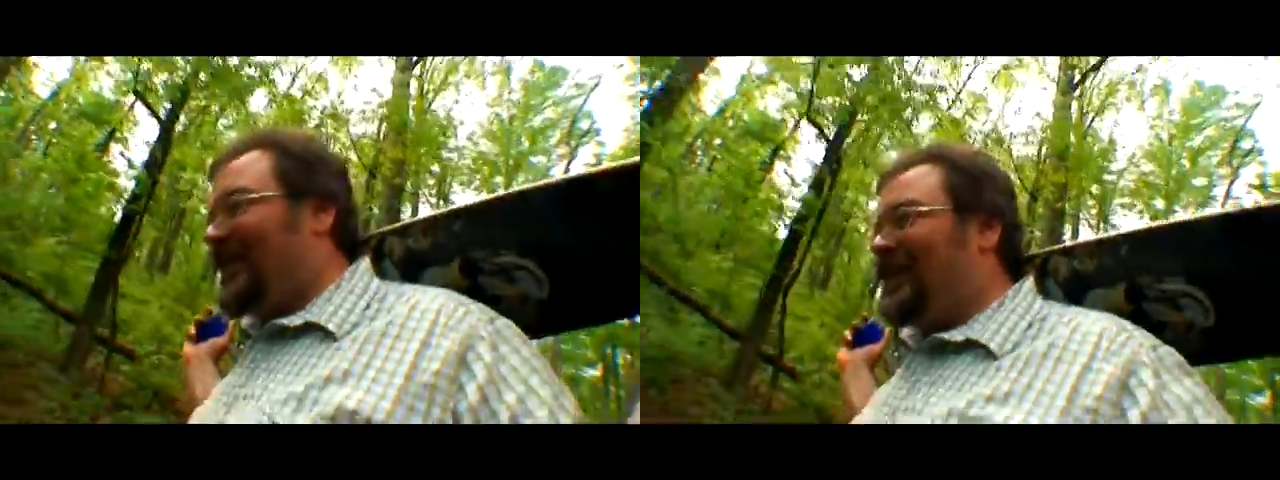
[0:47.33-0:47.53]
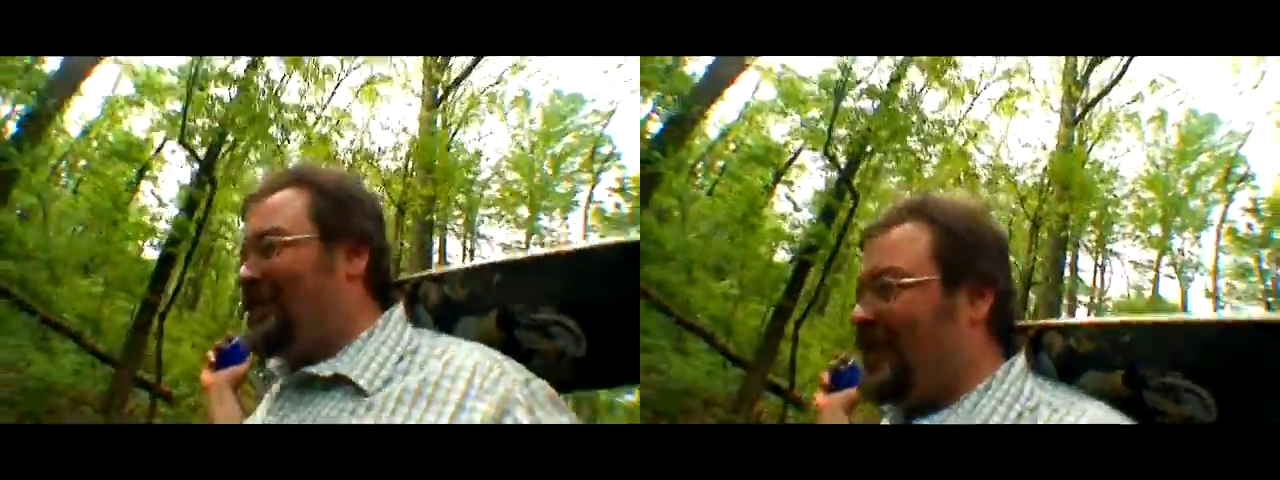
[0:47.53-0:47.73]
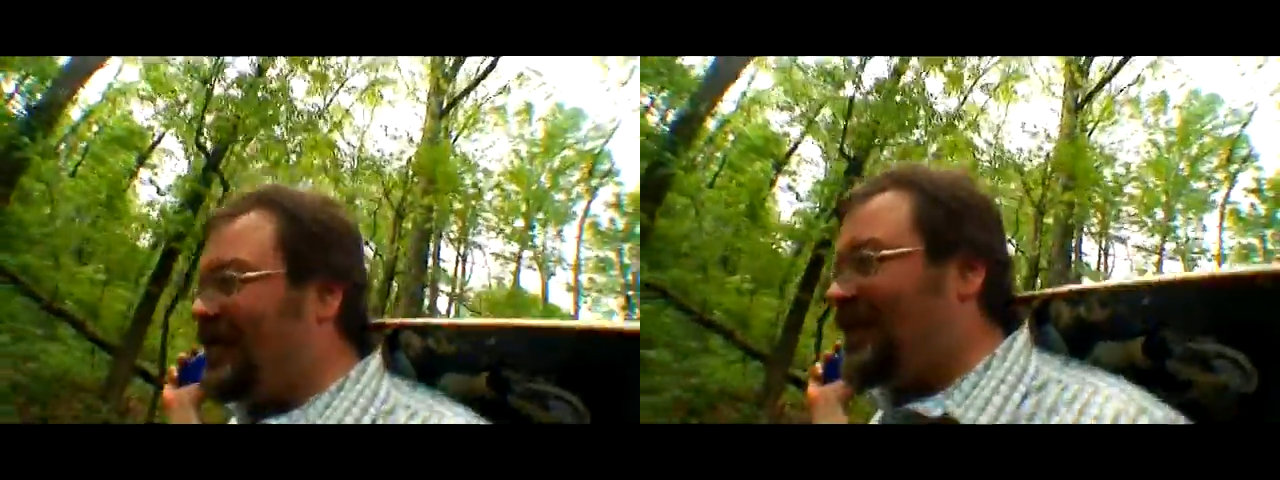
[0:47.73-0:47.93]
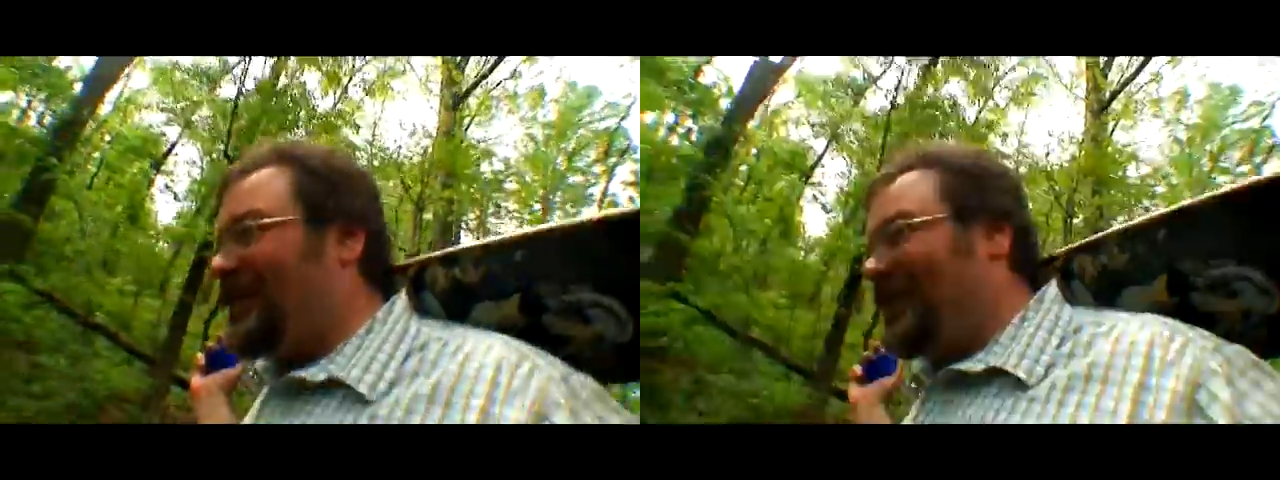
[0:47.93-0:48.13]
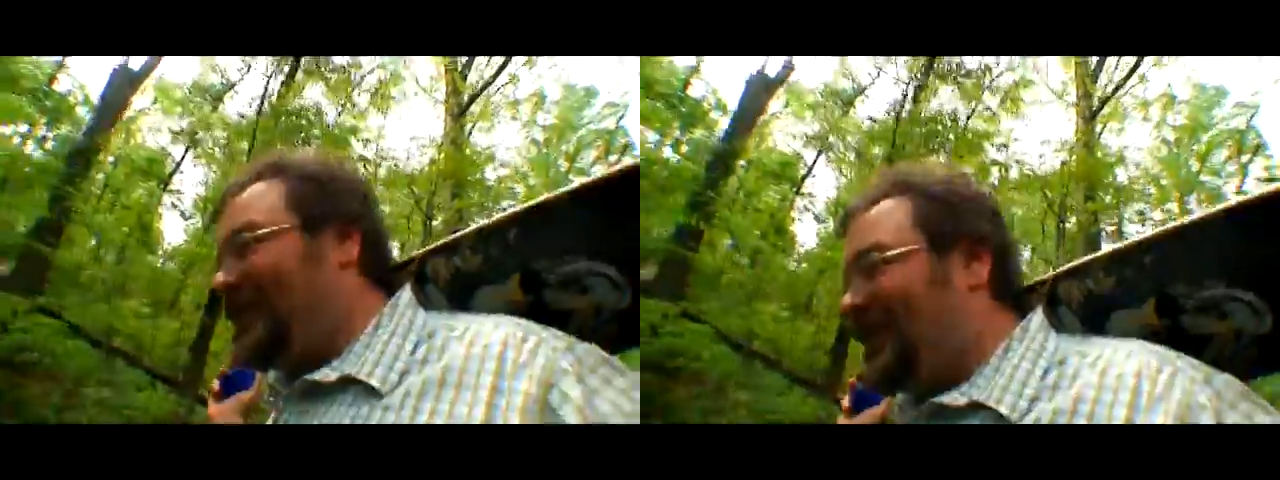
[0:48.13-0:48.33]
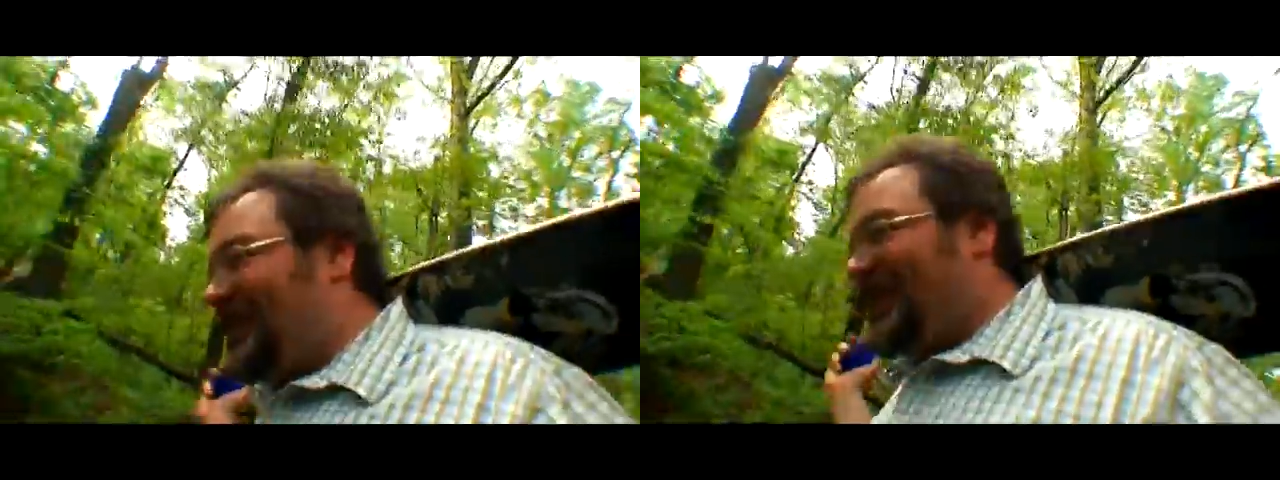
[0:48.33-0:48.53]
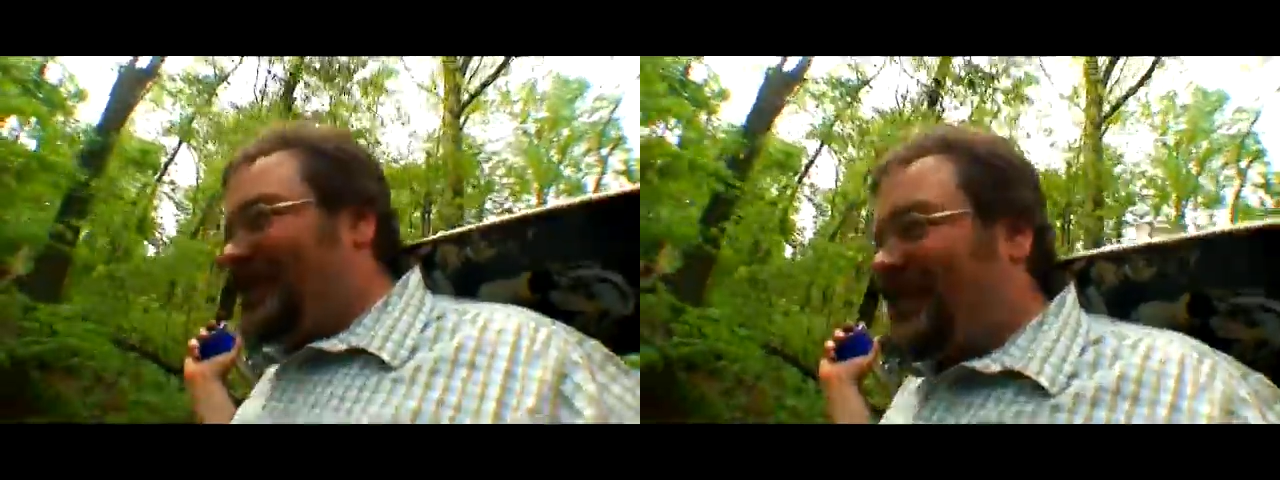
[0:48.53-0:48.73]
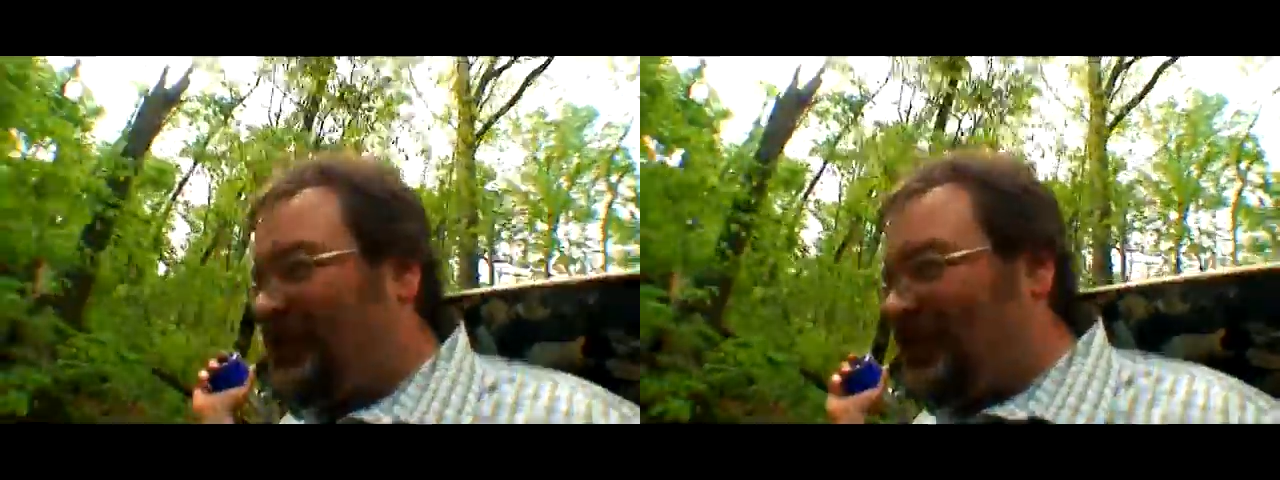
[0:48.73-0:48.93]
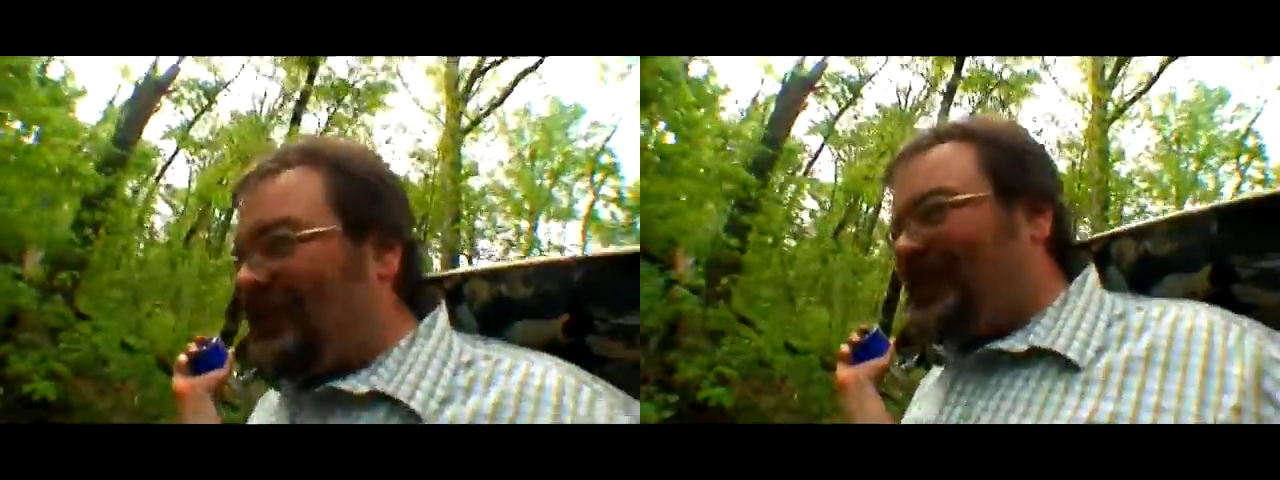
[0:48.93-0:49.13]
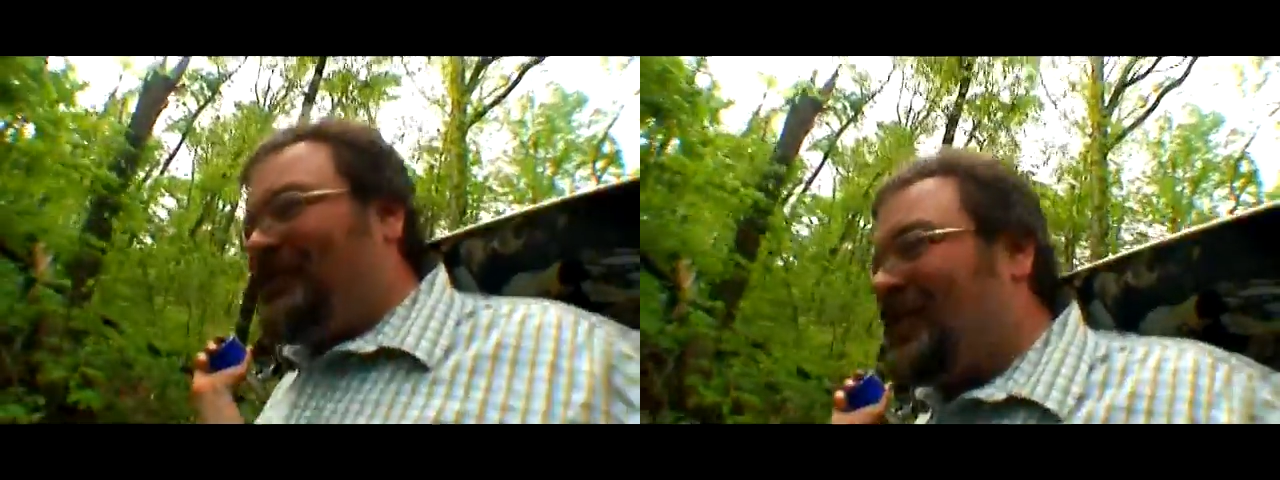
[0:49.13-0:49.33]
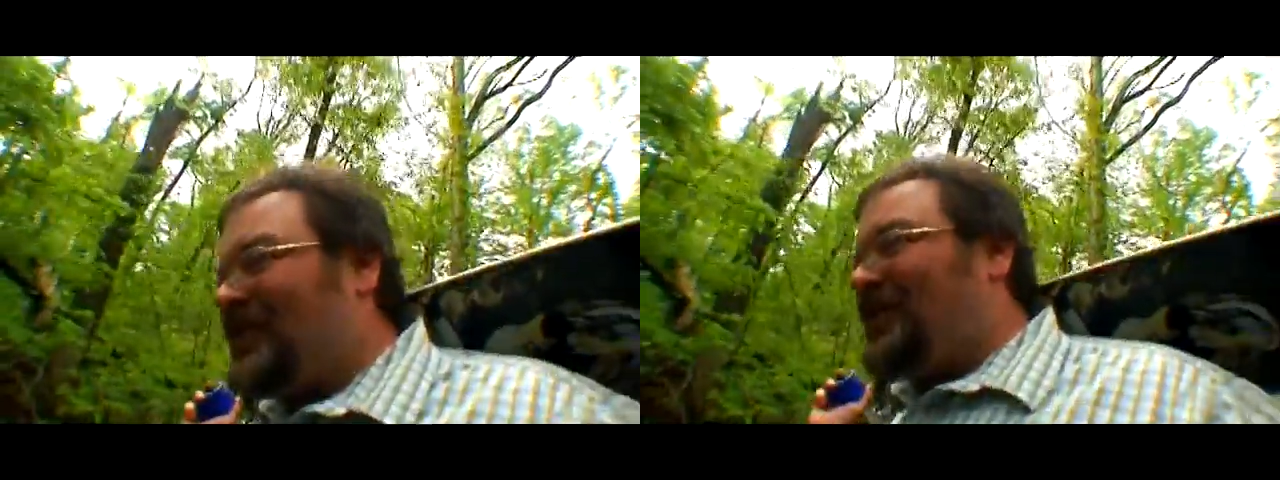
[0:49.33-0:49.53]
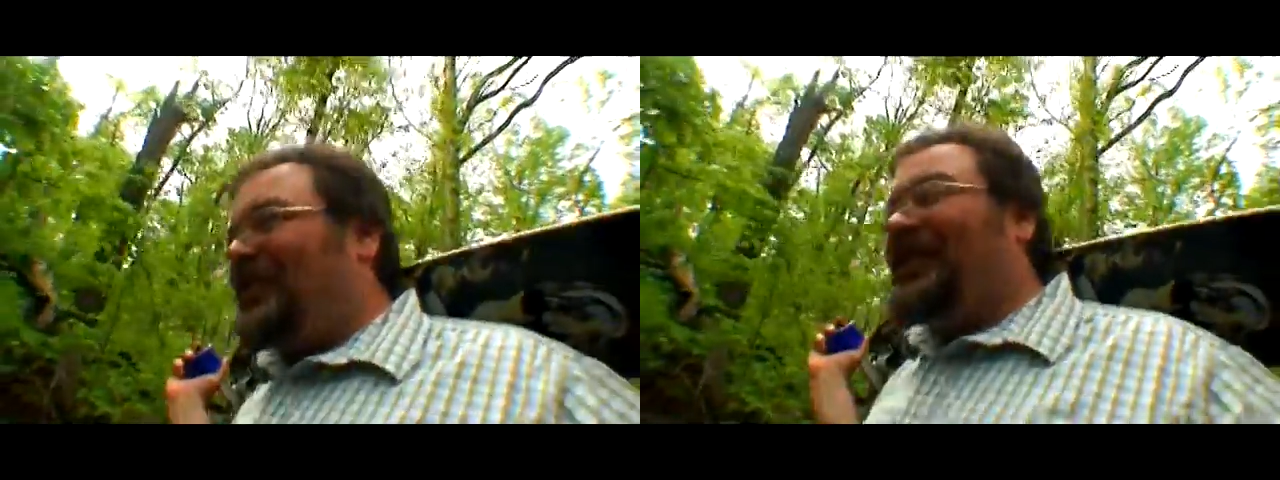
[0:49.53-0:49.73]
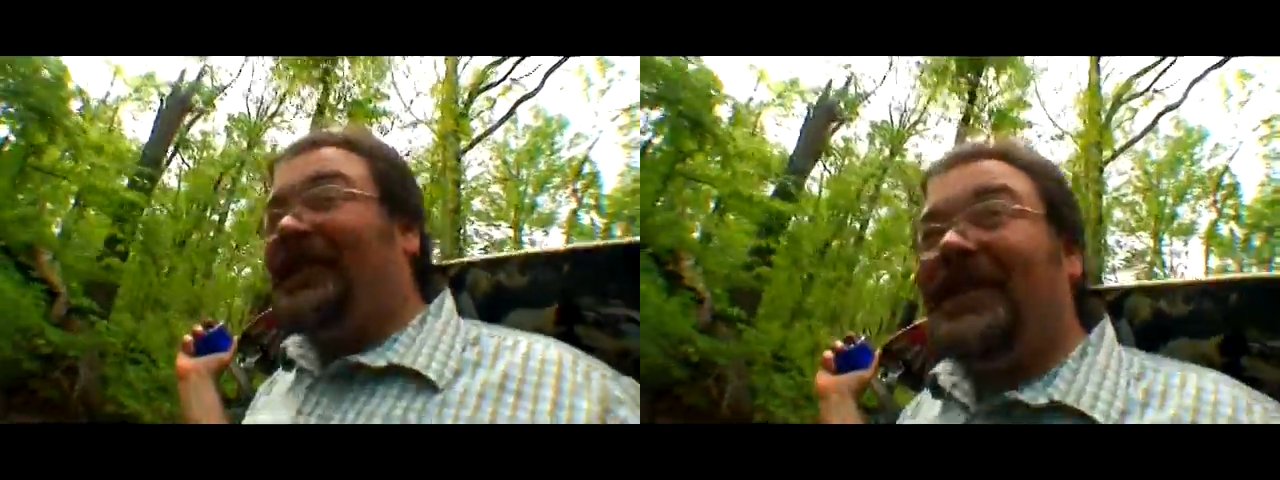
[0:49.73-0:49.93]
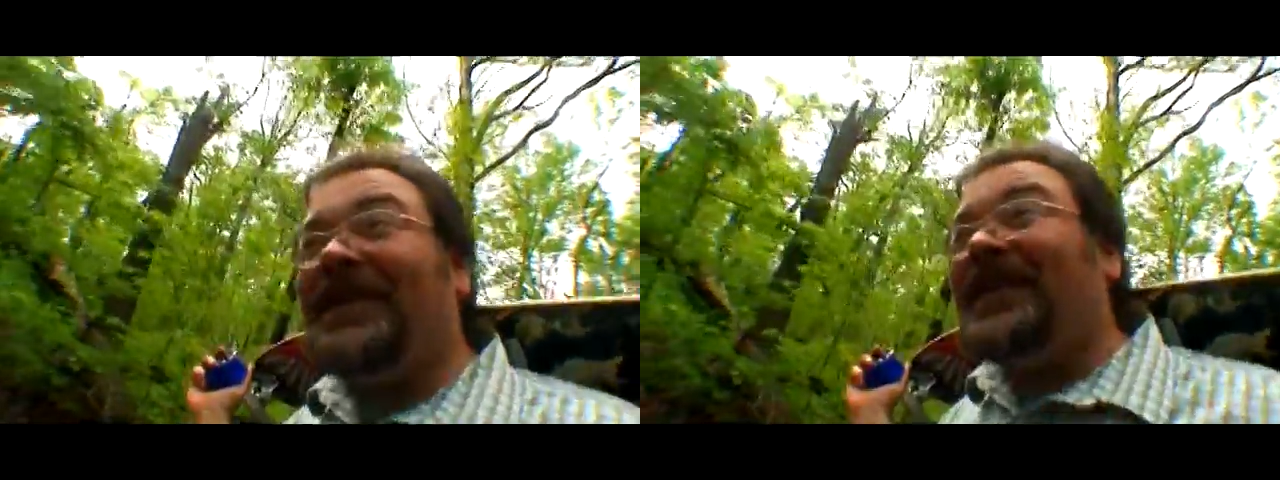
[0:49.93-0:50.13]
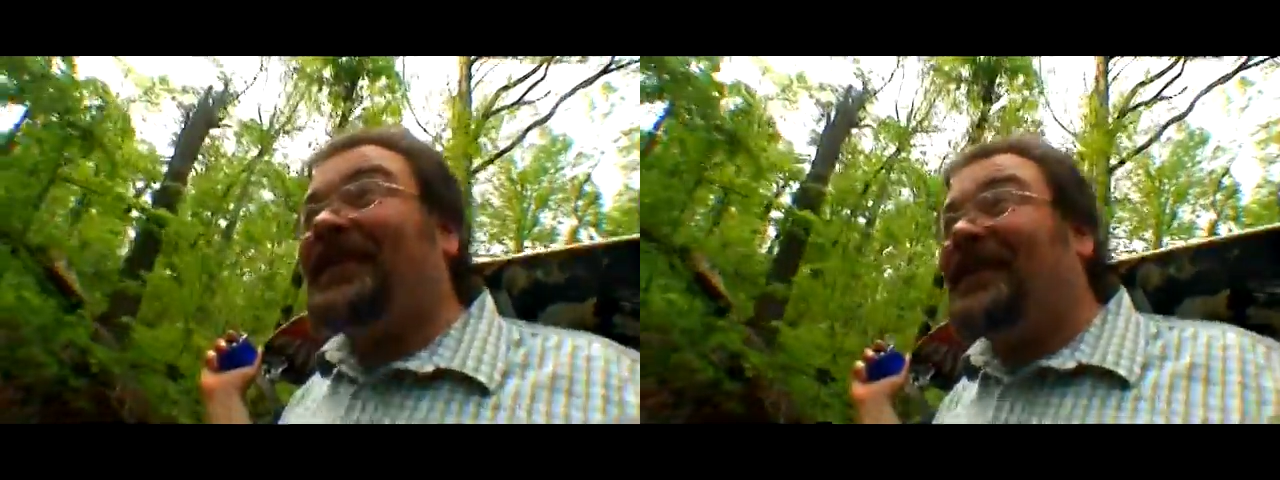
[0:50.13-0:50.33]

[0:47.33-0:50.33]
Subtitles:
the monk, and they're wondering, what's going on here?